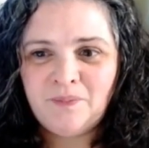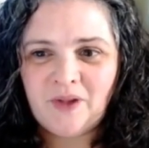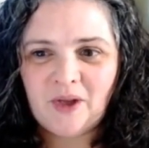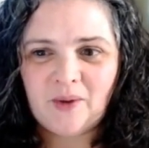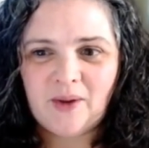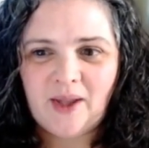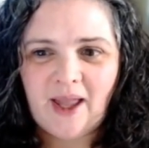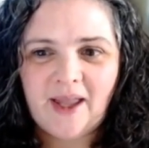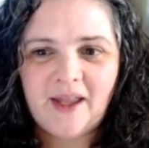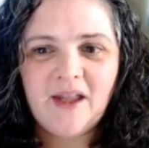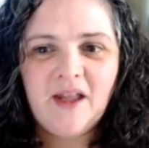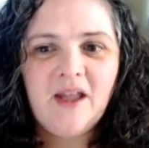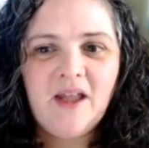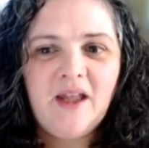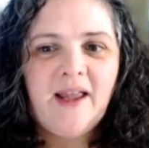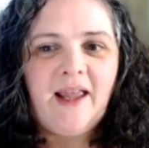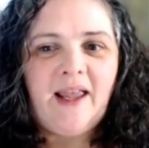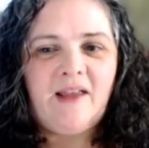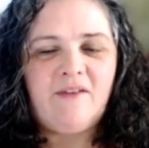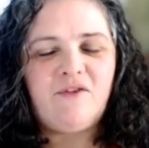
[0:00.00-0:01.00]
Okay,
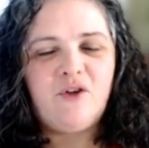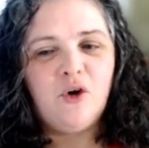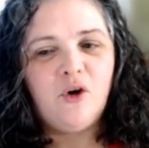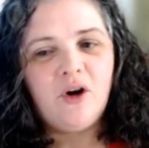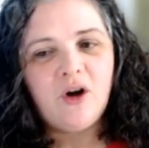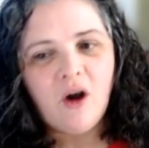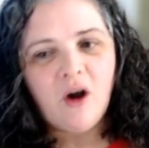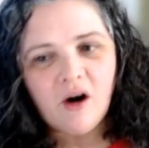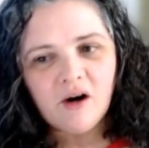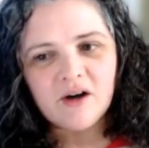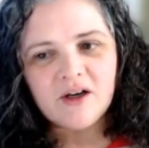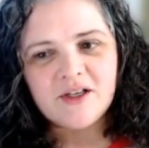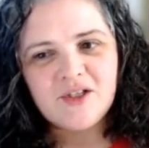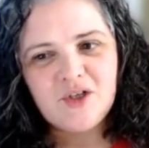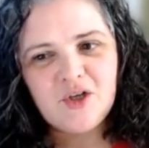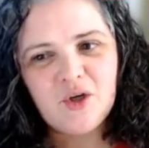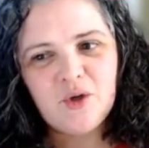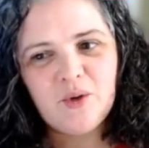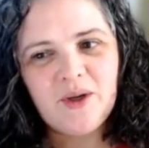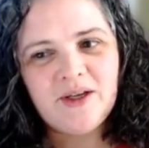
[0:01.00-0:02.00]
if you're an
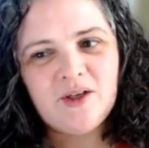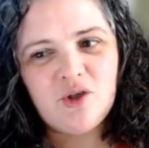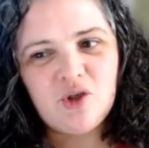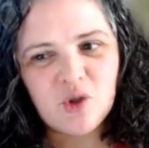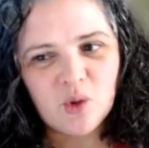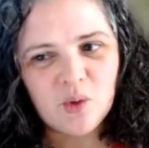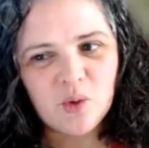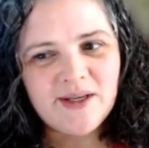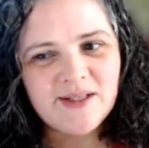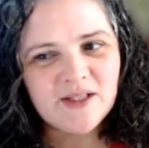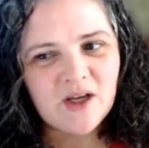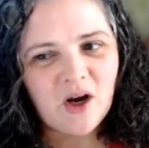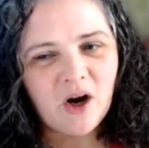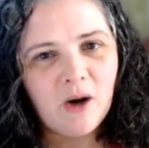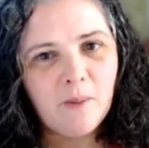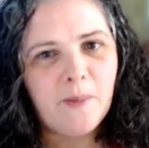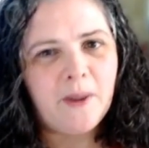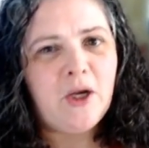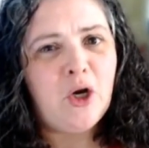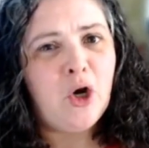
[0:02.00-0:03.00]
artist who enjoys
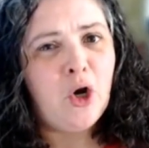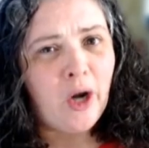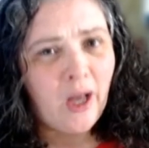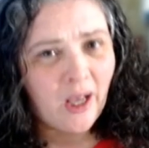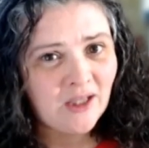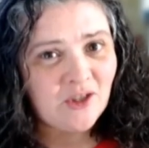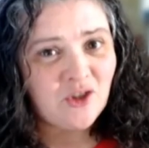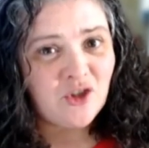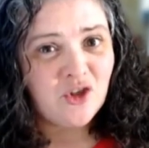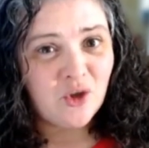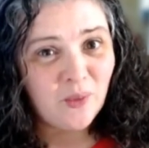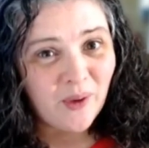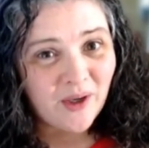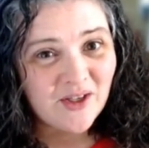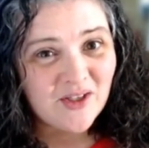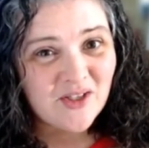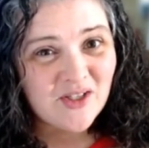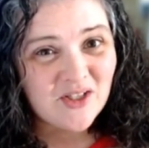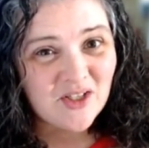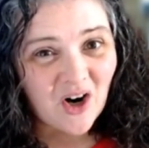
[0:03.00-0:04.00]
art but you're not sure where
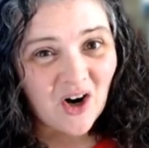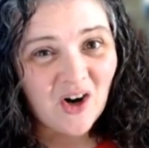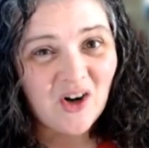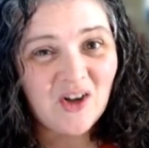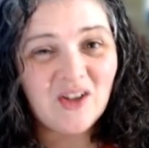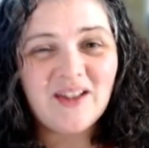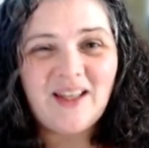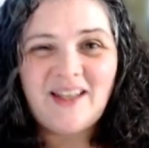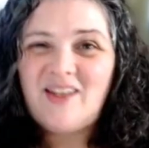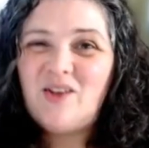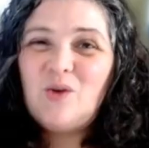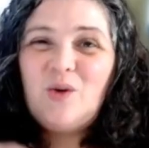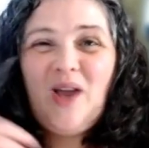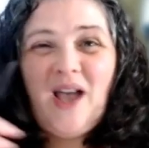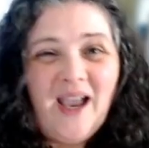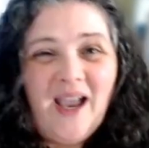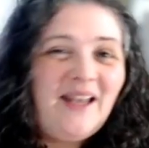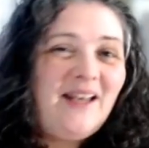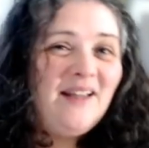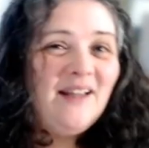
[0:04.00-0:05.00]
to start, like you
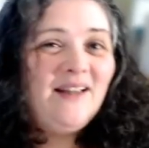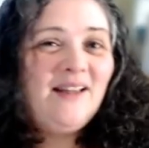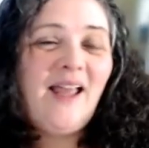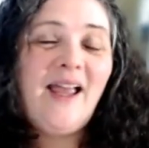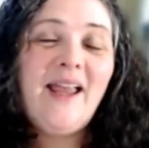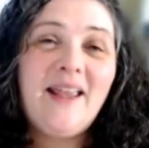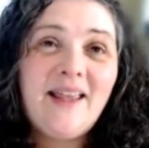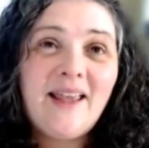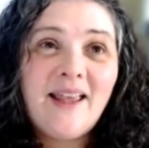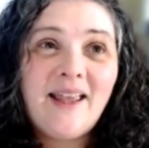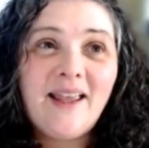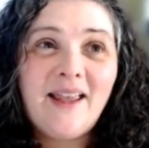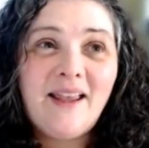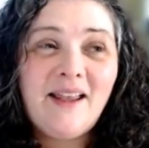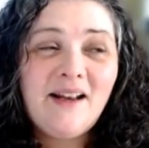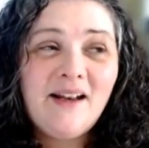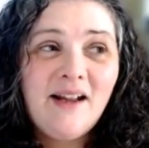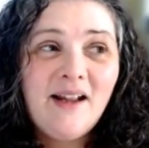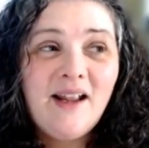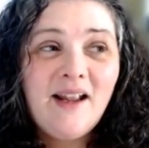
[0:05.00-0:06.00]
kind of like
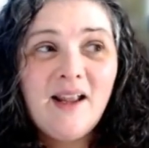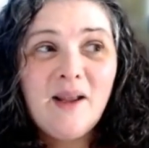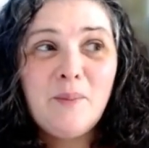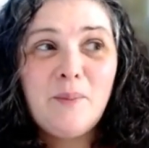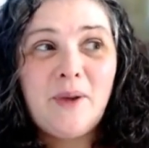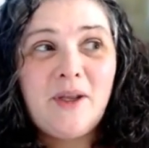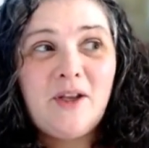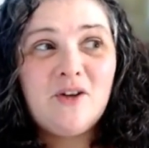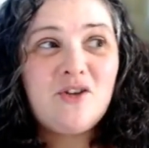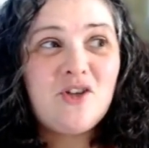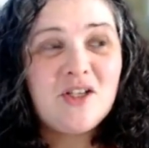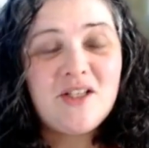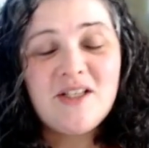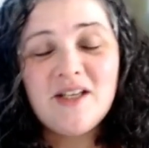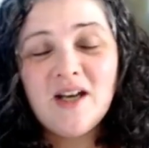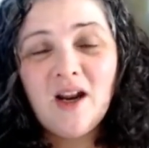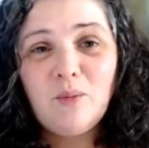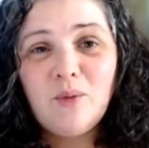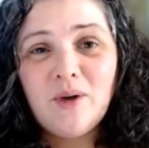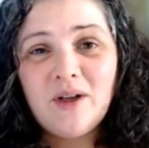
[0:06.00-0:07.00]
it but you're just
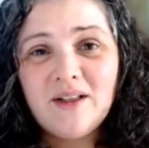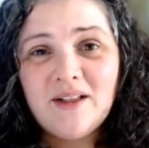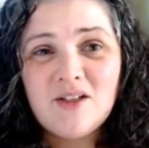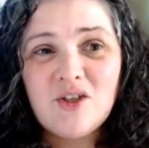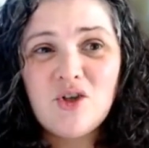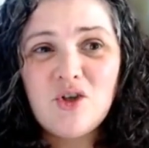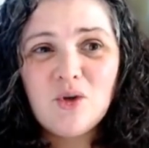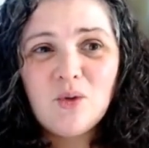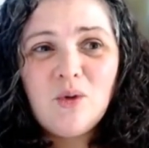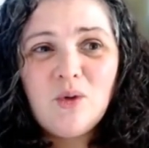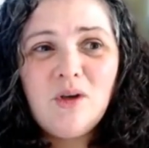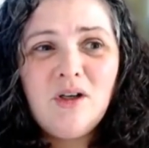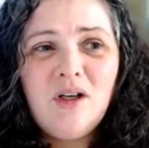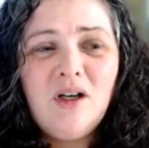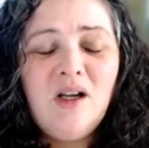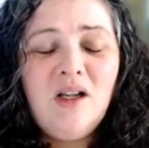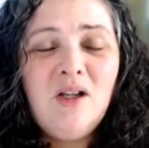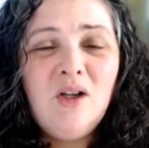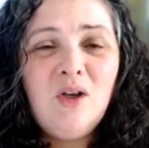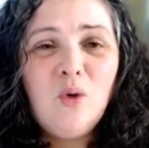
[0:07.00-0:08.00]
not really
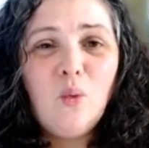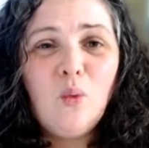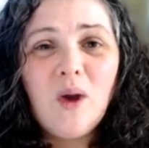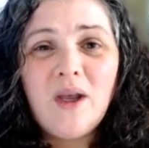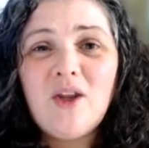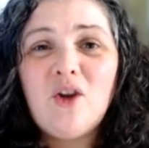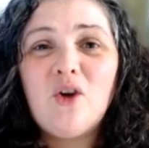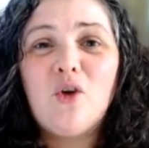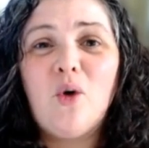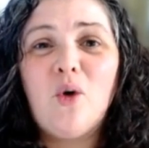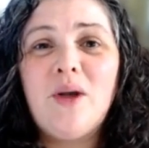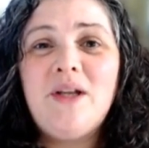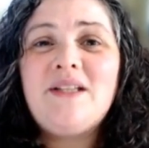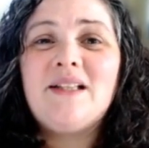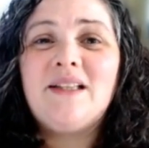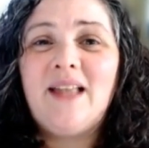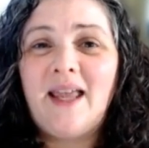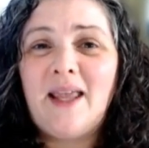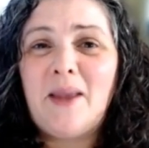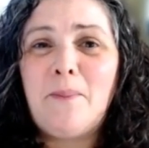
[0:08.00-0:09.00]
sure what you're going to
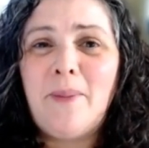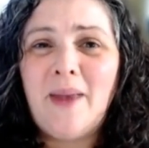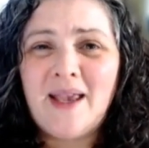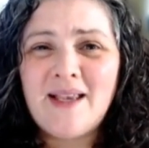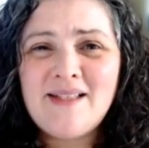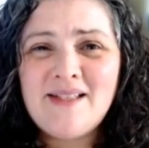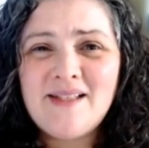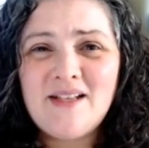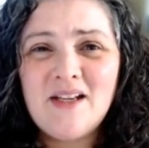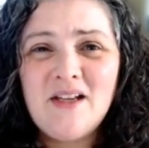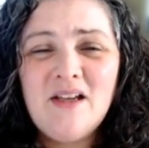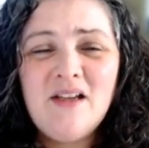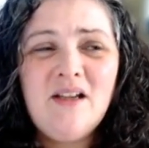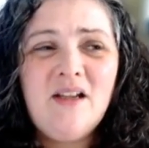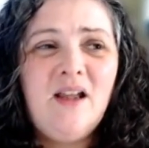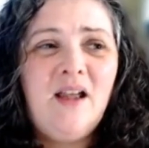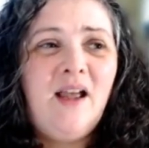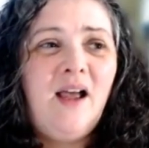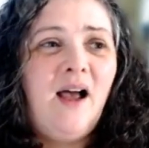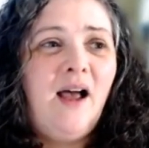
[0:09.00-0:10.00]
like best,
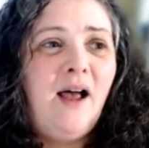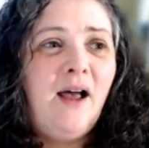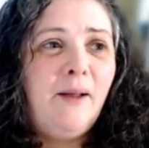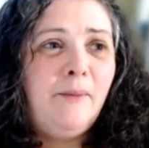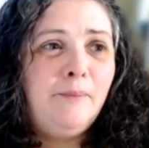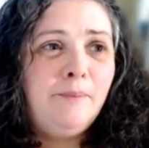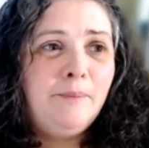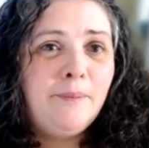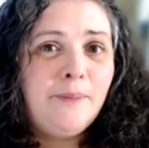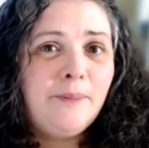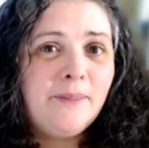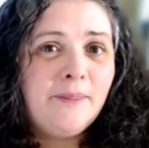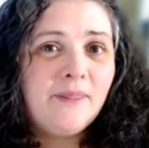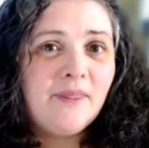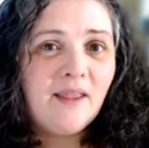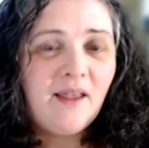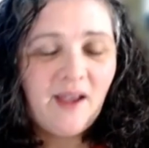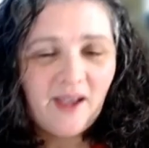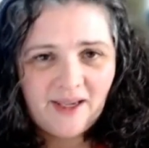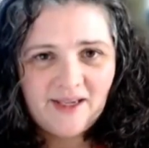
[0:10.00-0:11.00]

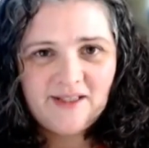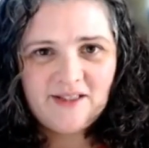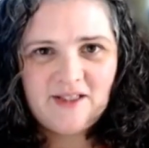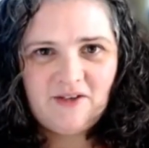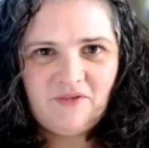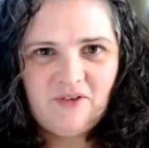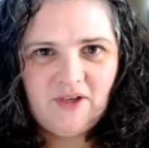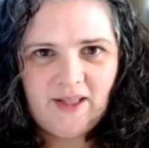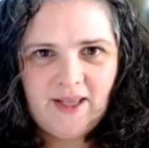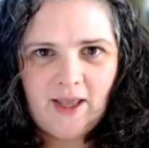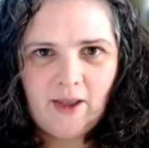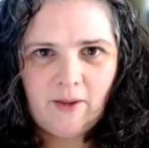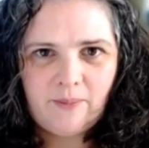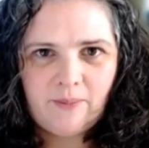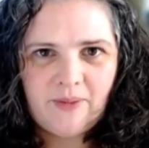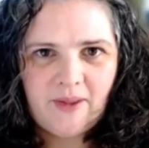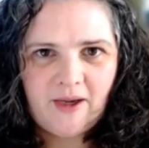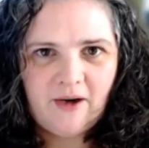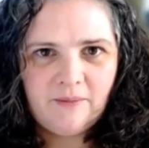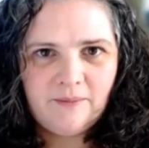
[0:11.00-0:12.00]
I can definitely help
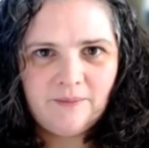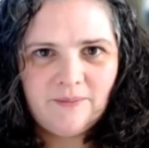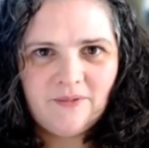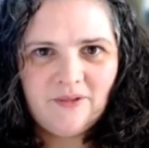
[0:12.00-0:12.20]
there.